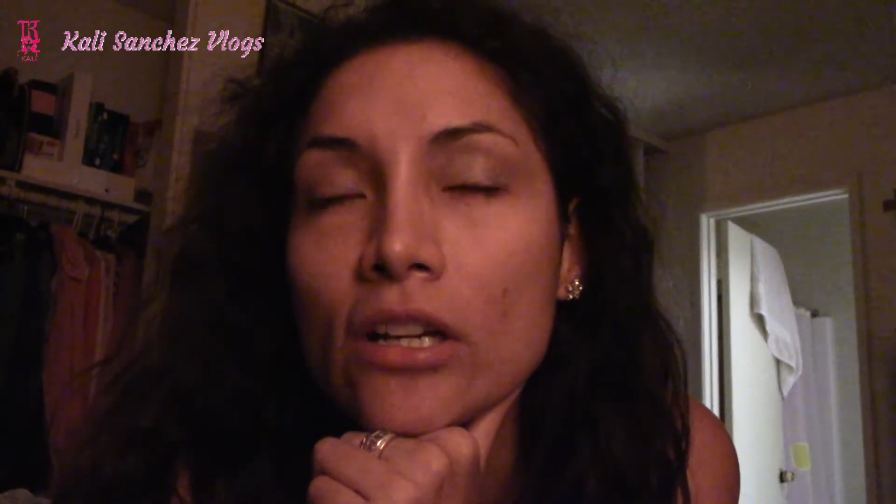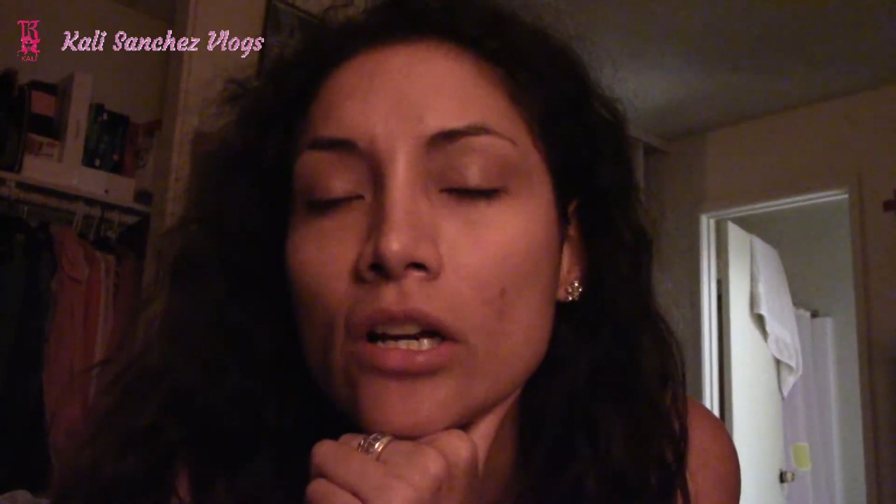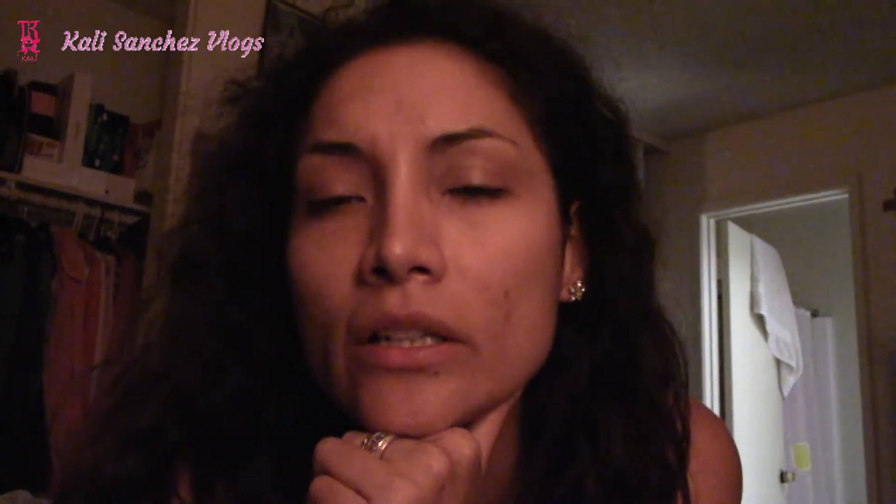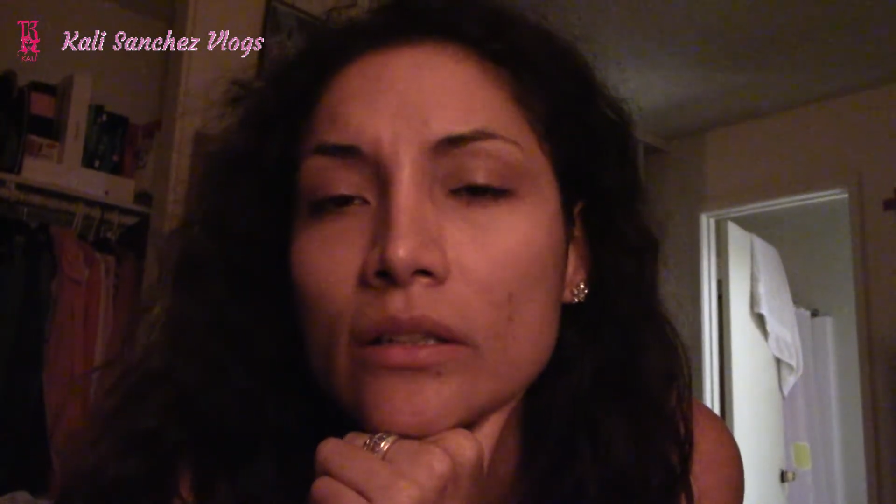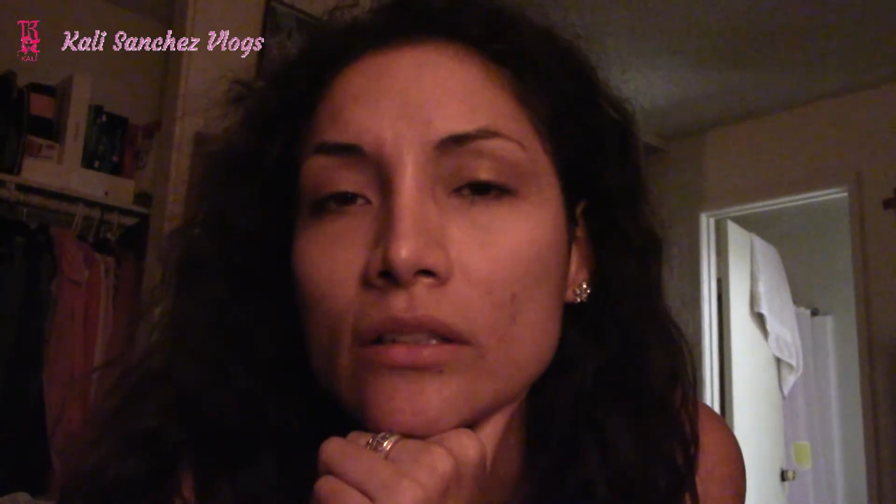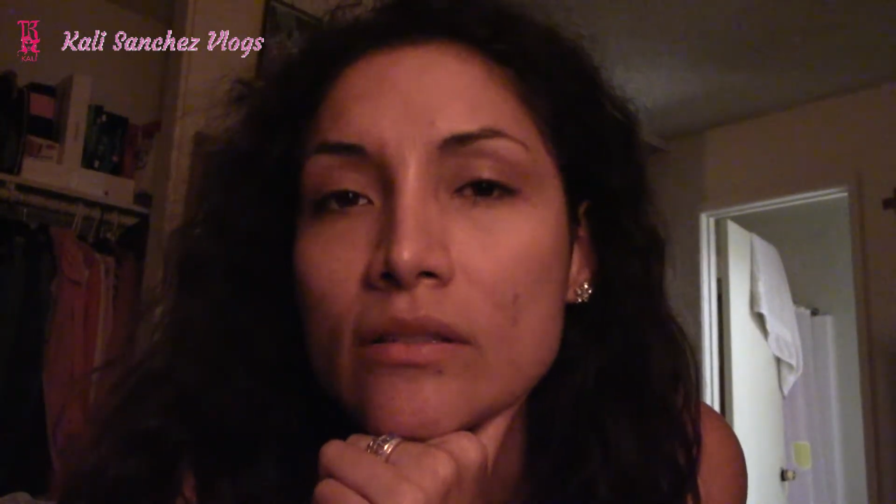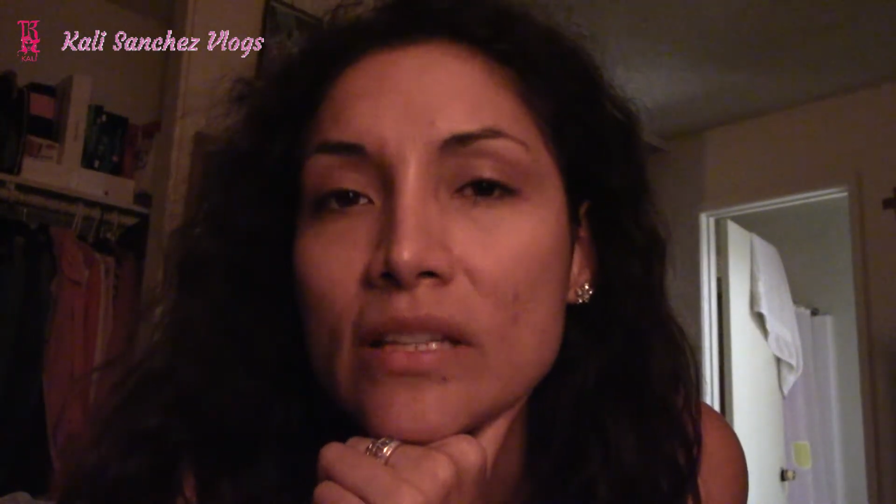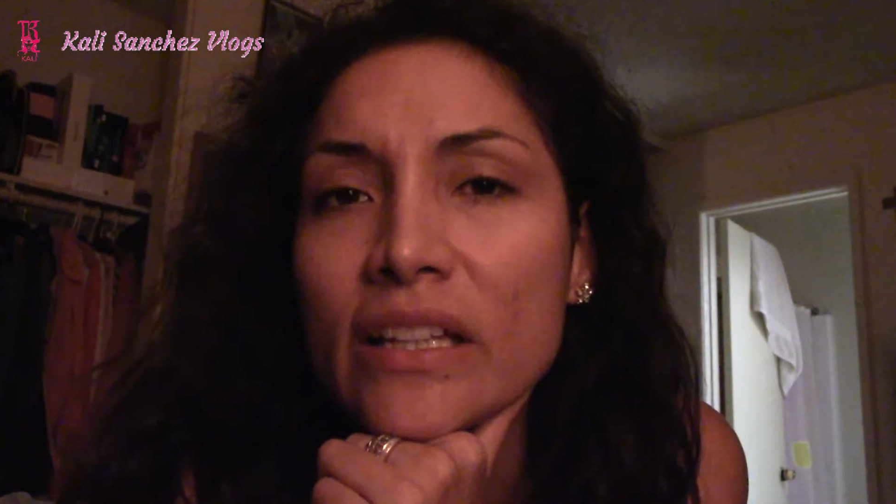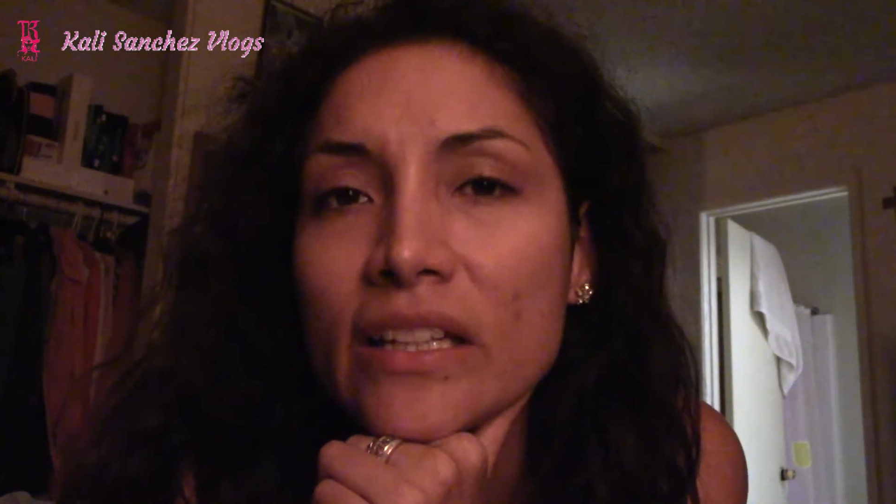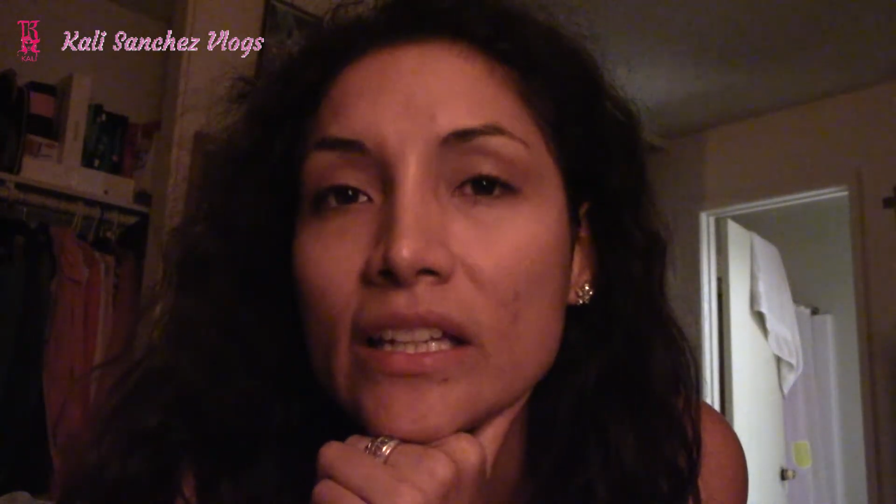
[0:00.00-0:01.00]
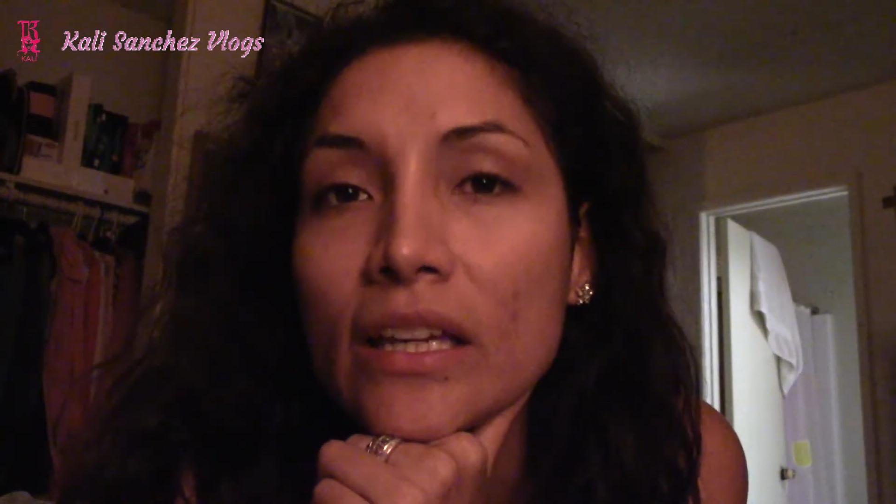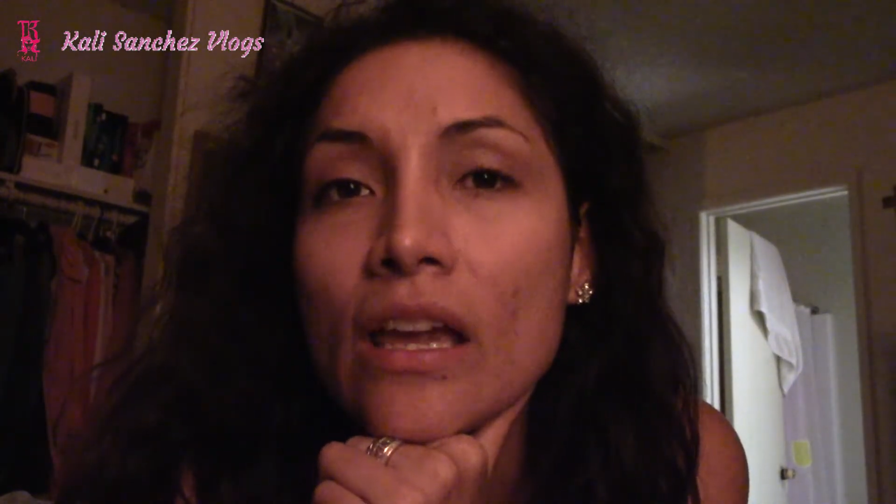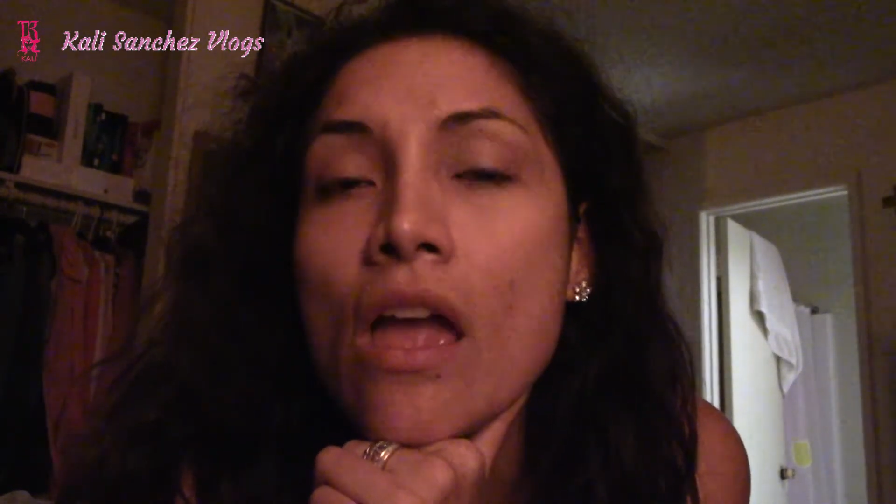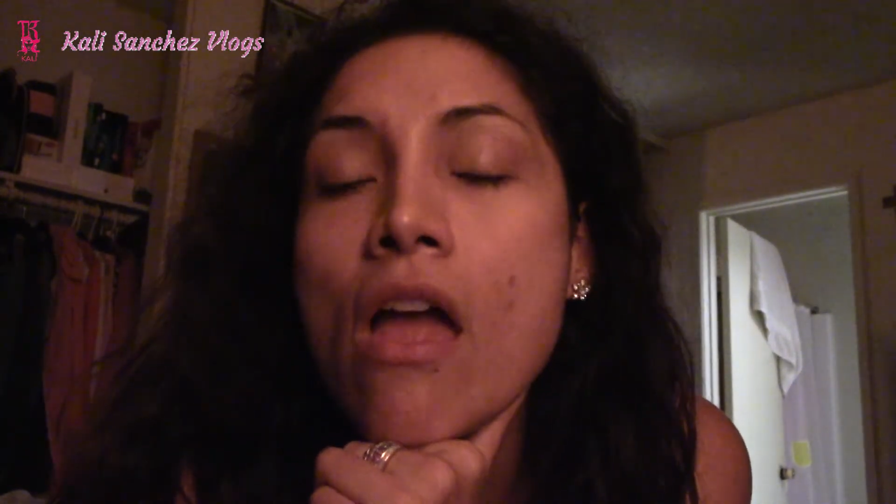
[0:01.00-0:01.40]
got them, because I didn't